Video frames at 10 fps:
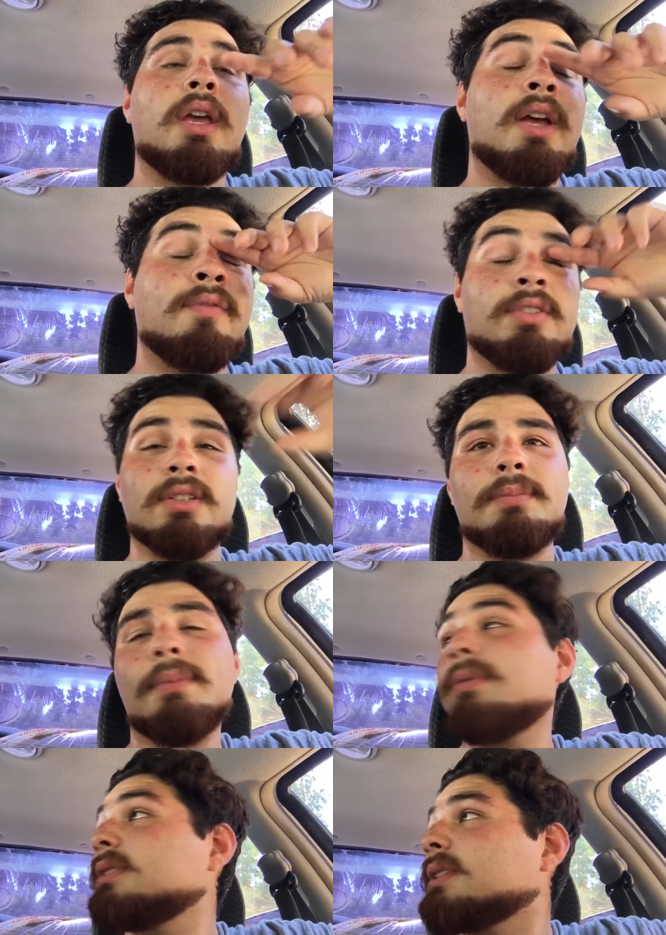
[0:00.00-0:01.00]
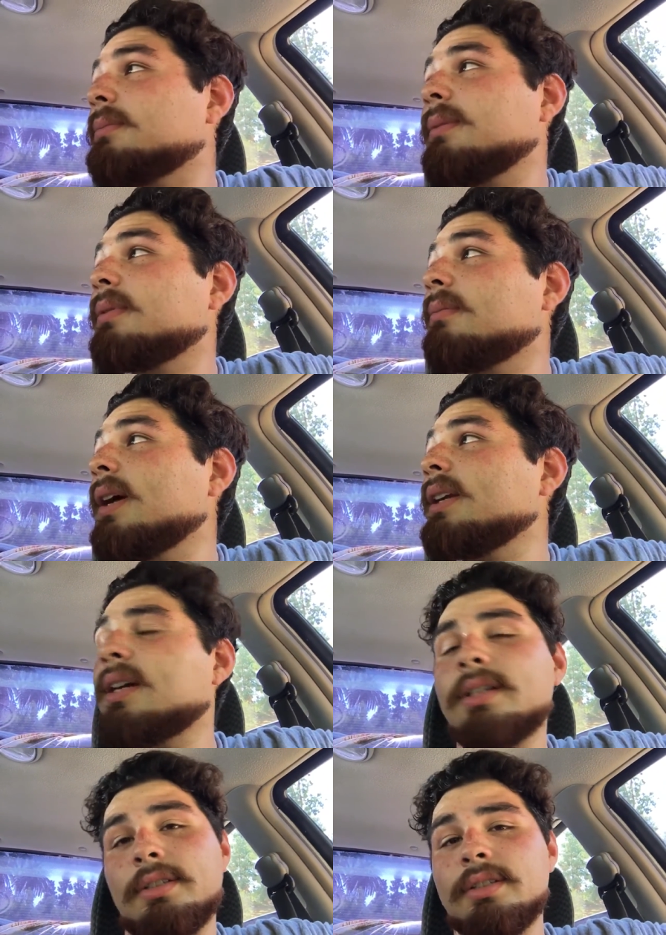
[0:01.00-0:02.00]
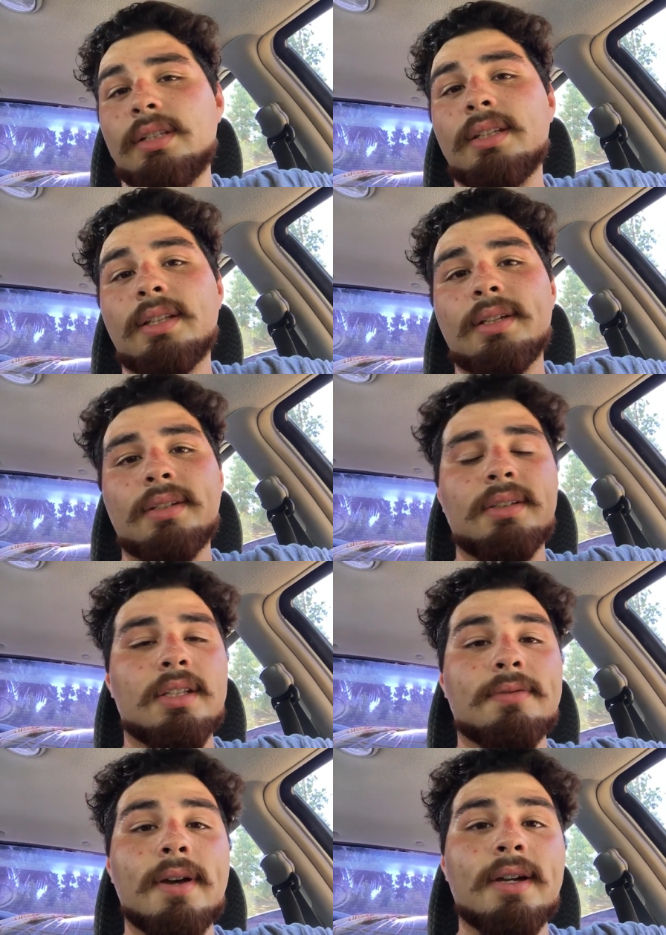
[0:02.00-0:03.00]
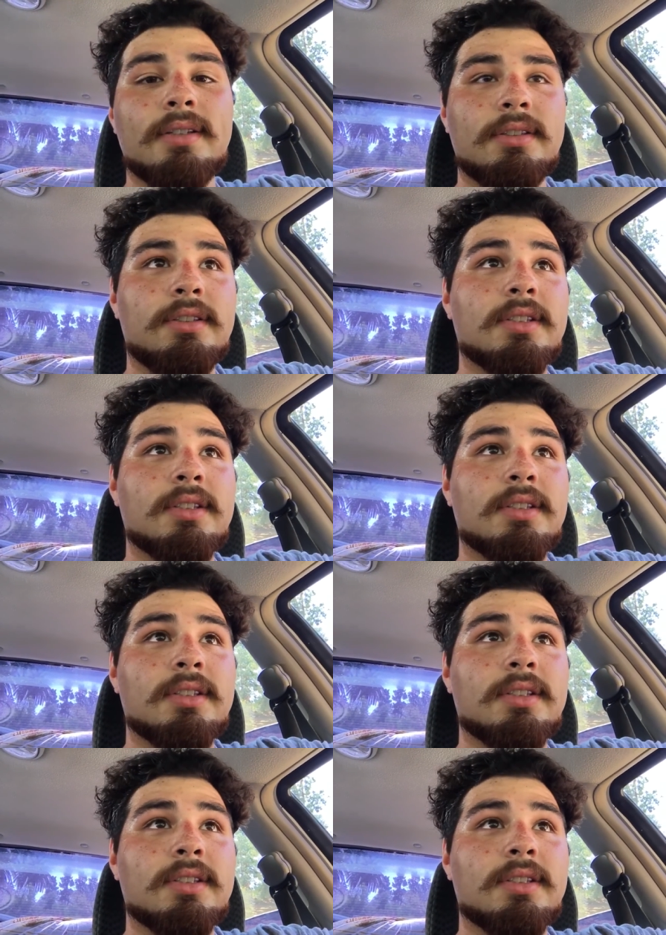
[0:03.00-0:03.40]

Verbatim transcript: And for some people, some people might not understand that, and that's fine.